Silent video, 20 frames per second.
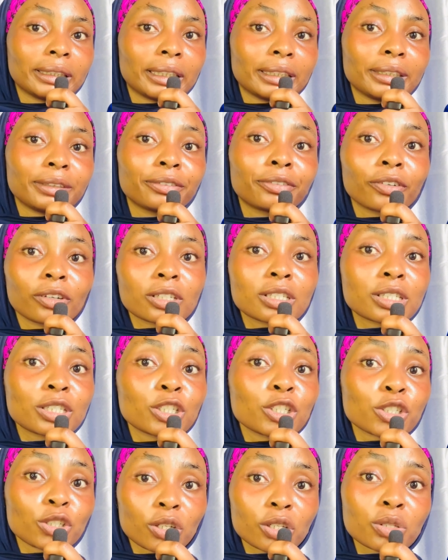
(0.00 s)
then the
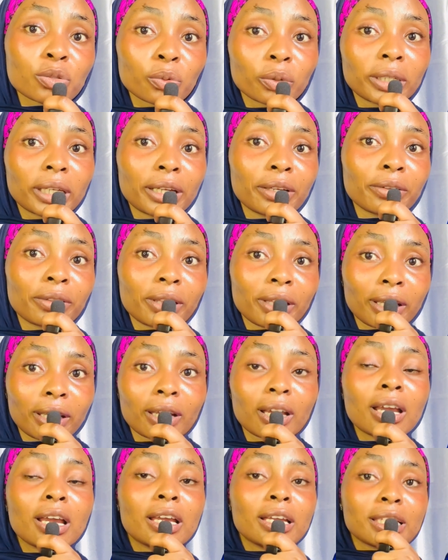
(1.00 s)
short one that you think
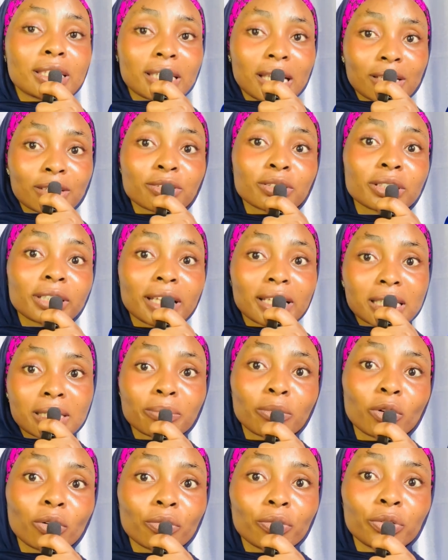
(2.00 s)
is actually getting
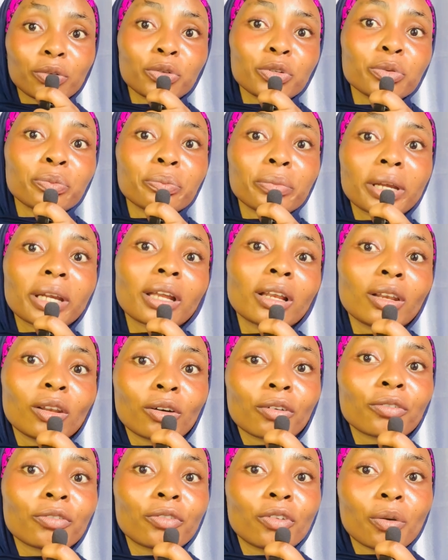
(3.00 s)
more view, you make a
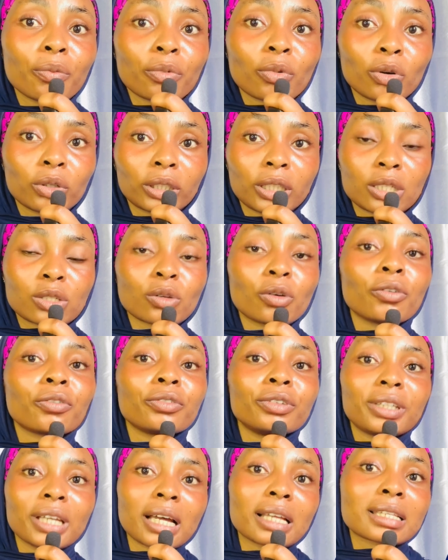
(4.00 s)
long form content of
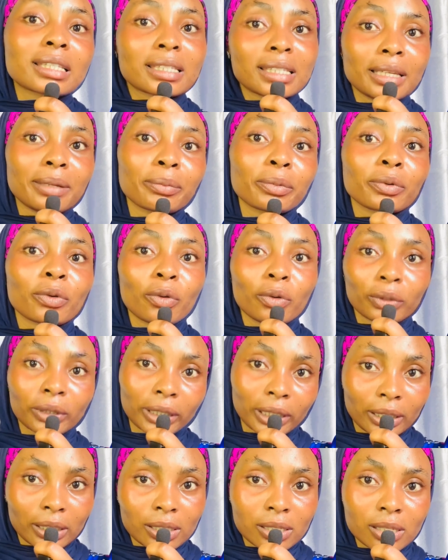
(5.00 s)
that same
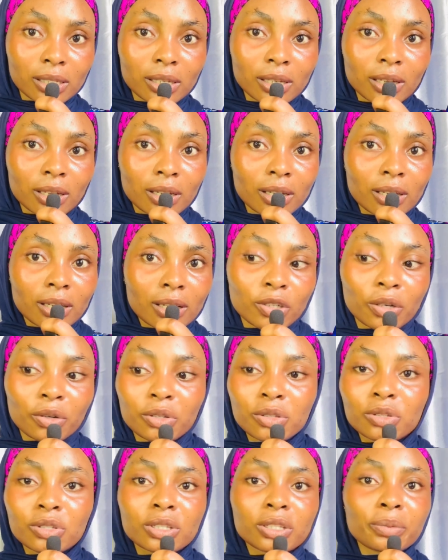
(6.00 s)
content. So you're
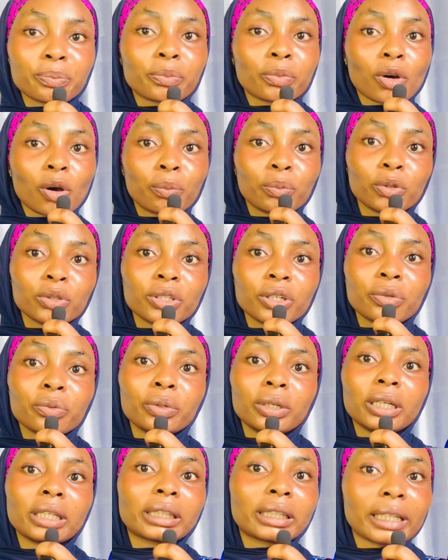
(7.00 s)
going to see upload a
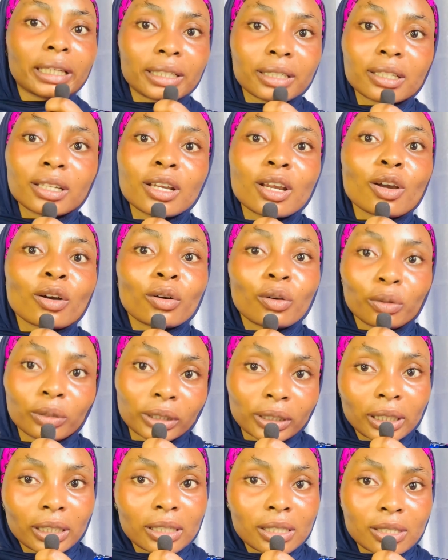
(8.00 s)
related
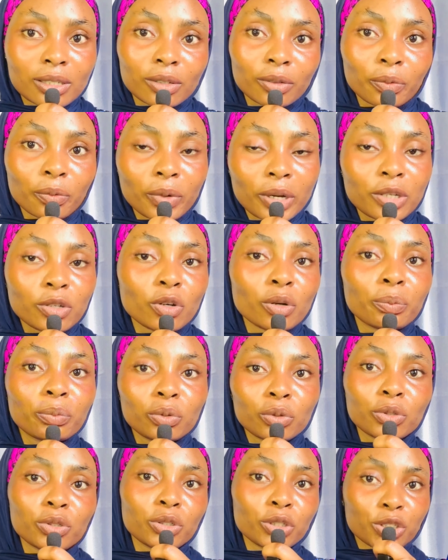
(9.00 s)
content when you
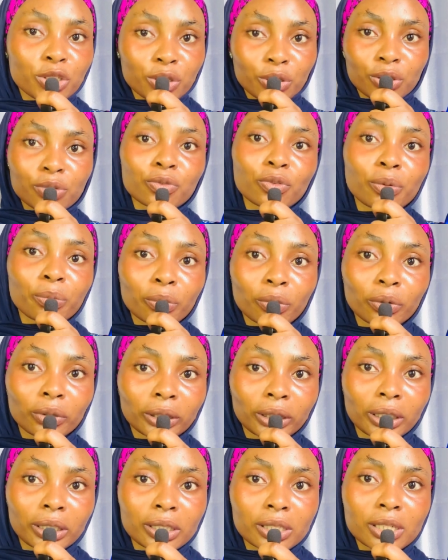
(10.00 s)
upload your short form
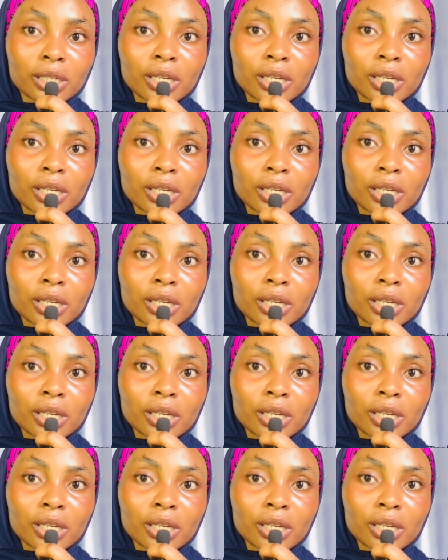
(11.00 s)
content.